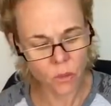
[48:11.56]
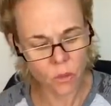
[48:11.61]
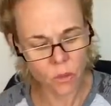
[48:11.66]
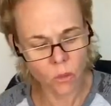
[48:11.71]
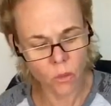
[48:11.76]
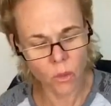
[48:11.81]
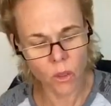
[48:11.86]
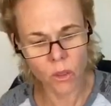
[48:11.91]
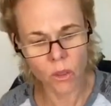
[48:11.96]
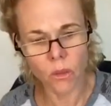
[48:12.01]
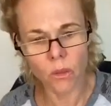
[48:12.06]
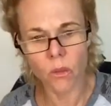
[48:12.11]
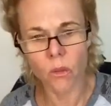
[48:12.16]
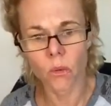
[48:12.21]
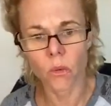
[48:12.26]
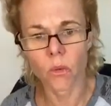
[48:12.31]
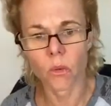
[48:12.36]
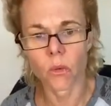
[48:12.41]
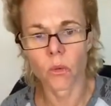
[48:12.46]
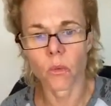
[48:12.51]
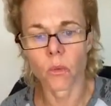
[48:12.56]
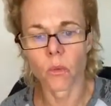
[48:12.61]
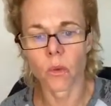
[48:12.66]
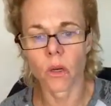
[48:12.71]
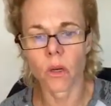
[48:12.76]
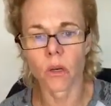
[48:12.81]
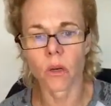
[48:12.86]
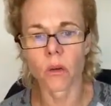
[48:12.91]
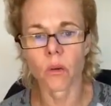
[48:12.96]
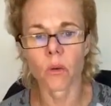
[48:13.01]
we're
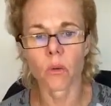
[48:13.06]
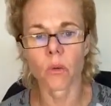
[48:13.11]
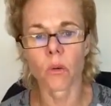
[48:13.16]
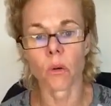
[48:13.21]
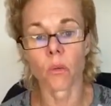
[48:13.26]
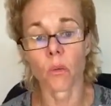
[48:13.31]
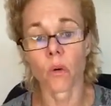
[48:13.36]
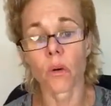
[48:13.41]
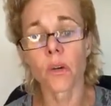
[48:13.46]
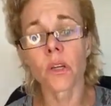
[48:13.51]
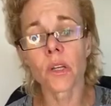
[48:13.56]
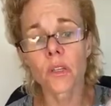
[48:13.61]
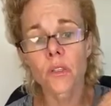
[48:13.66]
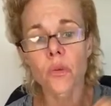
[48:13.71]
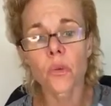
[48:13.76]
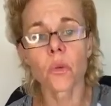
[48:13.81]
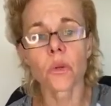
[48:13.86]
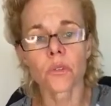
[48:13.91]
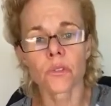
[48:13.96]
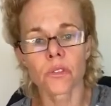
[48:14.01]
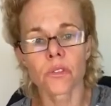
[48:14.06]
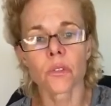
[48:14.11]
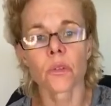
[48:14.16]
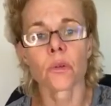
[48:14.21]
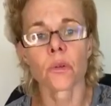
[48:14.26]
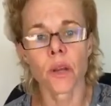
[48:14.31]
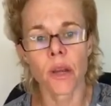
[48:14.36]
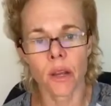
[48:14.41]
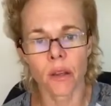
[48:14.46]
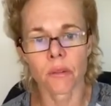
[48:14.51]
working towards the
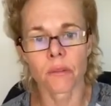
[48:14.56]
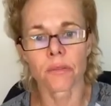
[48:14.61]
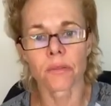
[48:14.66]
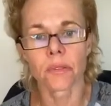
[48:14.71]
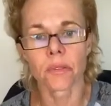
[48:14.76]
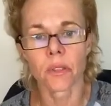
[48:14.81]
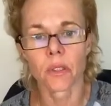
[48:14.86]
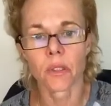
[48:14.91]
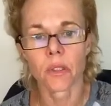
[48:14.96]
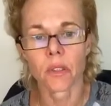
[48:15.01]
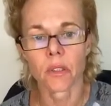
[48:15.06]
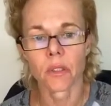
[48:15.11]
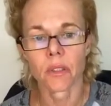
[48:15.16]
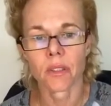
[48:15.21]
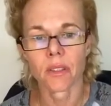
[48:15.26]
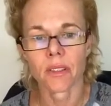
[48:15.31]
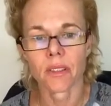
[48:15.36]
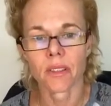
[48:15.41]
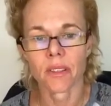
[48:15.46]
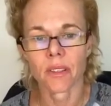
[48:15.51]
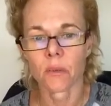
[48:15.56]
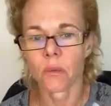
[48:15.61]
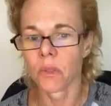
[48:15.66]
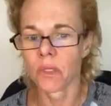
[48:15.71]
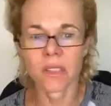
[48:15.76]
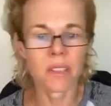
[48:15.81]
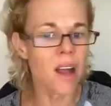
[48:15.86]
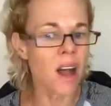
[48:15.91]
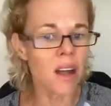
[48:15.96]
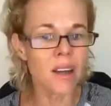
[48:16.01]
grave. We're
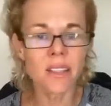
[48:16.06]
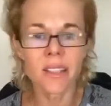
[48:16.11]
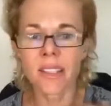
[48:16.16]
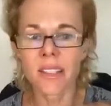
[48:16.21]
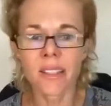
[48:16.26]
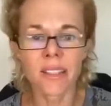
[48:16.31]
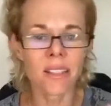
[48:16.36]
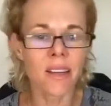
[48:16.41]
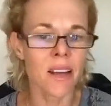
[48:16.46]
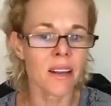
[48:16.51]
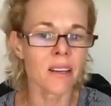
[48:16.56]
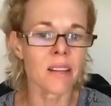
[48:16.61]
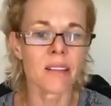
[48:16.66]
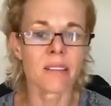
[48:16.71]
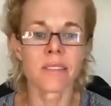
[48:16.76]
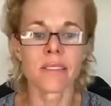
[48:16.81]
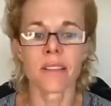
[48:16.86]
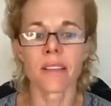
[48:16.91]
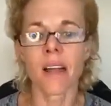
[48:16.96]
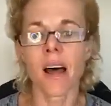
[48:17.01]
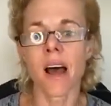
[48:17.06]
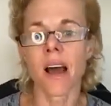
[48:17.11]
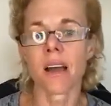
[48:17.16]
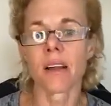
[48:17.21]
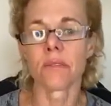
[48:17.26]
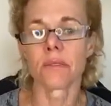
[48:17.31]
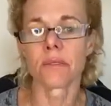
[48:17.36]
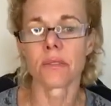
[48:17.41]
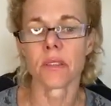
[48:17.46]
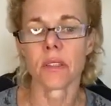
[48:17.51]
not going to get out of this
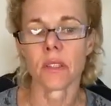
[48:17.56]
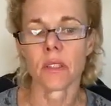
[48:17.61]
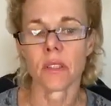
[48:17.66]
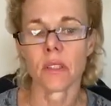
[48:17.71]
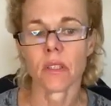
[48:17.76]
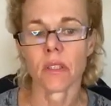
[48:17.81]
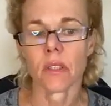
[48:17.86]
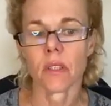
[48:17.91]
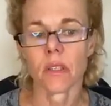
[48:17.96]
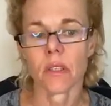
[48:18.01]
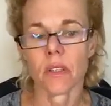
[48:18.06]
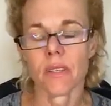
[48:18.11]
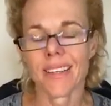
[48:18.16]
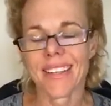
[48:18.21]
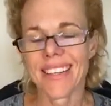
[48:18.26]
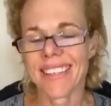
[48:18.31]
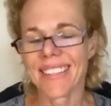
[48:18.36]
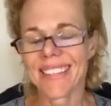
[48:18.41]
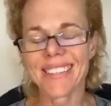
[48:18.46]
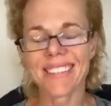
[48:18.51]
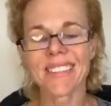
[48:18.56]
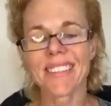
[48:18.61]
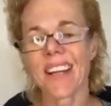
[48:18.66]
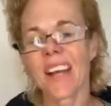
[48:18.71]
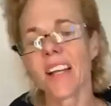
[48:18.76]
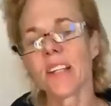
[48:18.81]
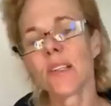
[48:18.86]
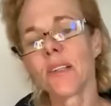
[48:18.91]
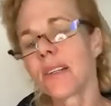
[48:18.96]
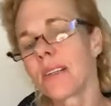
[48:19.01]
alive. Listen,
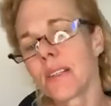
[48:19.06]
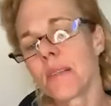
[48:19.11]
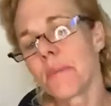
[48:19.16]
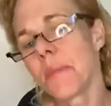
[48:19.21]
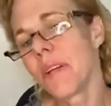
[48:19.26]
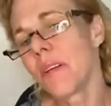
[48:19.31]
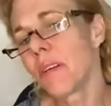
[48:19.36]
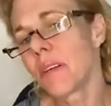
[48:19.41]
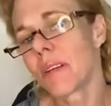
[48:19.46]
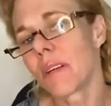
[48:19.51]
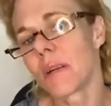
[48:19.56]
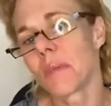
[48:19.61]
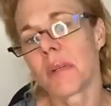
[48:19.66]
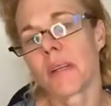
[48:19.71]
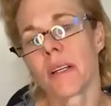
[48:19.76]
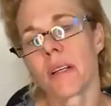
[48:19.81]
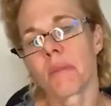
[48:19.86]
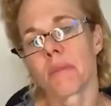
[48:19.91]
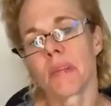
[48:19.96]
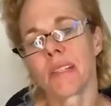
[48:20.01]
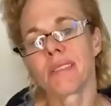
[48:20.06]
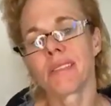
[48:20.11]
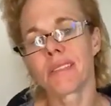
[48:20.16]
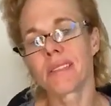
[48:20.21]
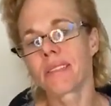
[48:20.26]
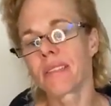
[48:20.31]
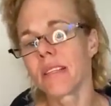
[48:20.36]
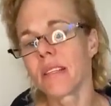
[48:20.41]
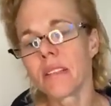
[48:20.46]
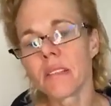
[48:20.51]
I look in the mirror and I'm like, my
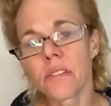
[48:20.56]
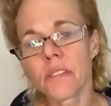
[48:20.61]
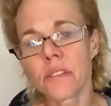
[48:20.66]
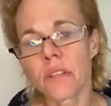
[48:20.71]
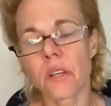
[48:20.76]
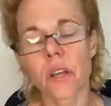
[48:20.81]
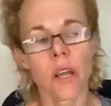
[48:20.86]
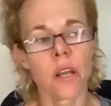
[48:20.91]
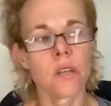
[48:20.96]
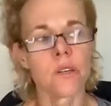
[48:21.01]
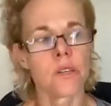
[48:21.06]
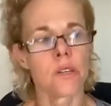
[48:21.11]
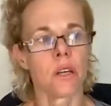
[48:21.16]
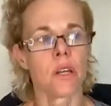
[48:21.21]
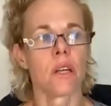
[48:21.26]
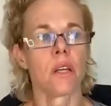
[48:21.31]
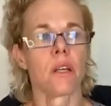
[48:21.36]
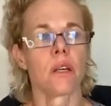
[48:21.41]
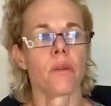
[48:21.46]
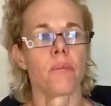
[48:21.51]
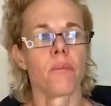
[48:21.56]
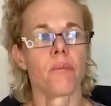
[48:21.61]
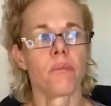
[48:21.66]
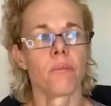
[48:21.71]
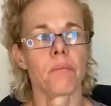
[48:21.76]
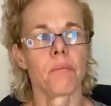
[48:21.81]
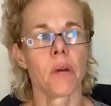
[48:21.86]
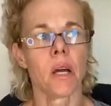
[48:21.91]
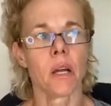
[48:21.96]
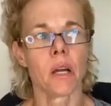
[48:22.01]
skin is changing.
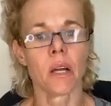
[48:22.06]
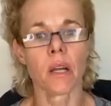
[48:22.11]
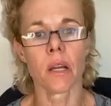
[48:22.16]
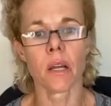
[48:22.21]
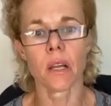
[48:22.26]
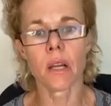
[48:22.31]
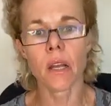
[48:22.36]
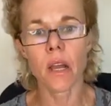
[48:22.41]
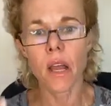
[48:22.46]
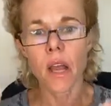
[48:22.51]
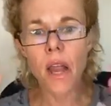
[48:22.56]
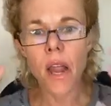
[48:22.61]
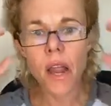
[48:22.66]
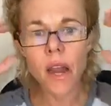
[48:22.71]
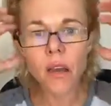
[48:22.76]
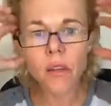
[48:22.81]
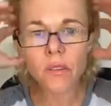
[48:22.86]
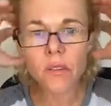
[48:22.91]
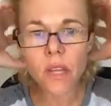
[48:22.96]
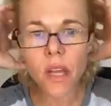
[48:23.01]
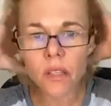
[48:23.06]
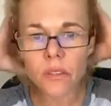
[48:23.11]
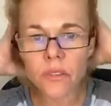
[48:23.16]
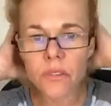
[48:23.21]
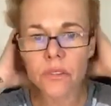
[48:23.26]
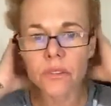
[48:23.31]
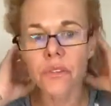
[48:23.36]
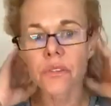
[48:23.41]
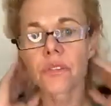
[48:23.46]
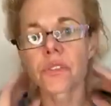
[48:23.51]
My hair
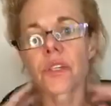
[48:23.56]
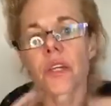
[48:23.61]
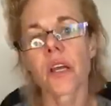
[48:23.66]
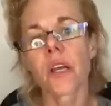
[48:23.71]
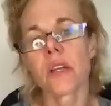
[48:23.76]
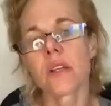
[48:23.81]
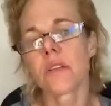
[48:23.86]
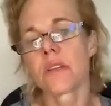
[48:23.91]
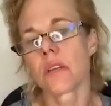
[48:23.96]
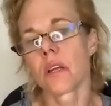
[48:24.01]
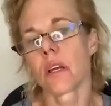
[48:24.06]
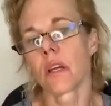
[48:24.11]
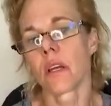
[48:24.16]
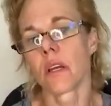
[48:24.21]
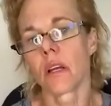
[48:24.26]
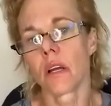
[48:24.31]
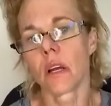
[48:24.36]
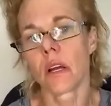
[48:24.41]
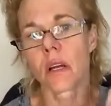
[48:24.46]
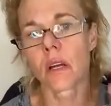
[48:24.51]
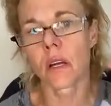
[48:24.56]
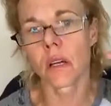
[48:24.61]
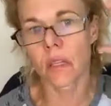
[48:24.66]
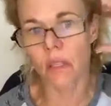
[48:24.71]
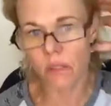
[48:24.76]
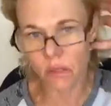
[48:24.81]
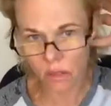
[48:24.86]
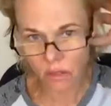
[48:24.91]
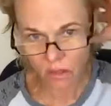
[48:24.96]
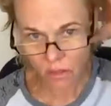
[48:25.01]
texture is changing.
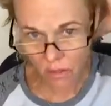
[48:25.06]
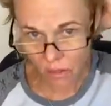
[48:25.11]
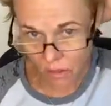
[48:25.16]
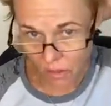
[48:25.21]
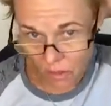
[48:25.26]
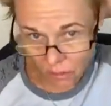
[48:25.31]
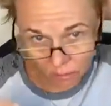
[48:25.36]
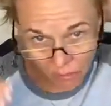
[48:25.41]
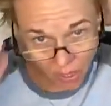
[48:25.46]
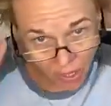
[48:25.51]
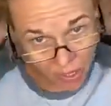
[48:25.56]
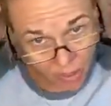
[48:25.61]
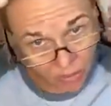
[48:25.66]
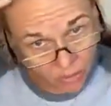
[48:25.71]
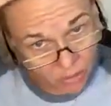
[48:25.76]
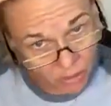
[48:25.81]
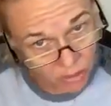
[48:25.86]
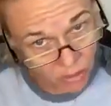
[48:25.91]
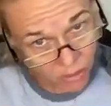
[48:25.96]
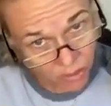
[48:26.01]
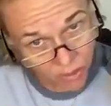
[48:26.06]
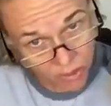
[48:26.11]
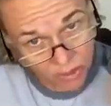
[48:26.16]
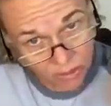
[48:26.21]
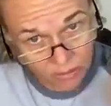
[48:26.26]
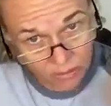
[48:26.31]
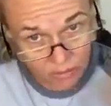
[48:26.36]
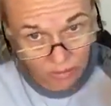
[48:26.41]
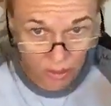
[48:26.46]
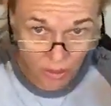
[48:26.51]
My hair is like
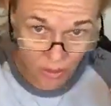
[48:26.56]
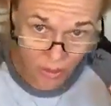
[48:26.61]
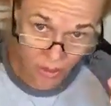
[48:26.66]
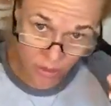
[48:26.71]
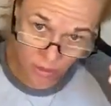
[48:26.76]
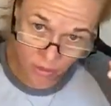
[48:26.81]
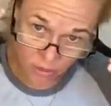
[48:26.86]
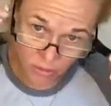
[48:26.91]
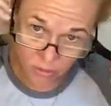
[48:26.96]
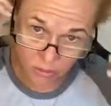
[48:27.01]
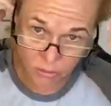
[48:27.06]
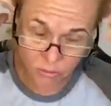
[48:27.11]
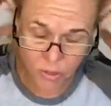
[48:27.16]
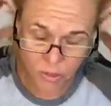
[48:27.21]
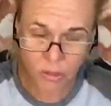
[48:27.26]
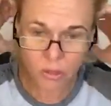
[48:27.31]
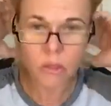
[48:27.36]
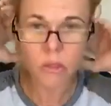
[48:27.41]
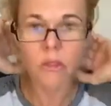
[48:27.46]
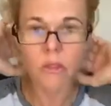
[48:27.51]
crazy right now, but